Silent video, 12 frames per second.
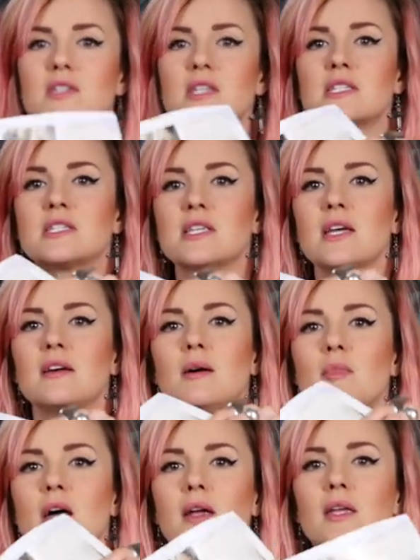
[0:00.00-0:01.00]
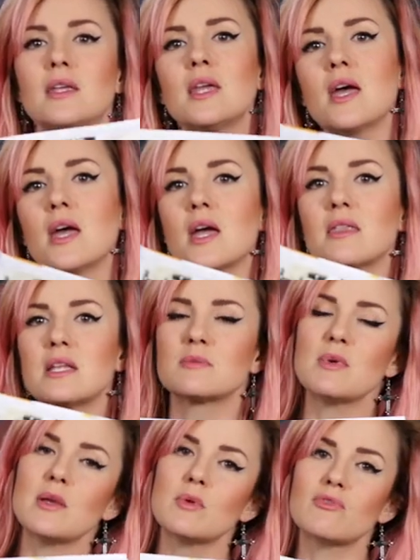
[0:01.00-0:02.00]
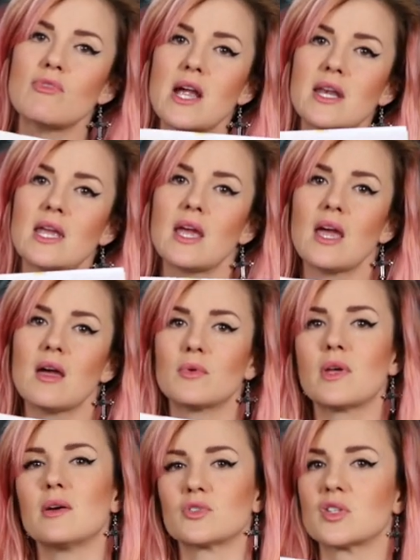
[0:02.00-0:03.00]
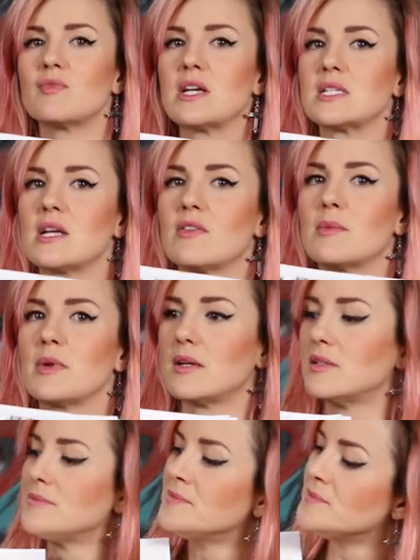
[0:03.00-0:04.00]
So this is it. I'm like, yay, that's me with red hair. We'll get onto the red hair in a minute.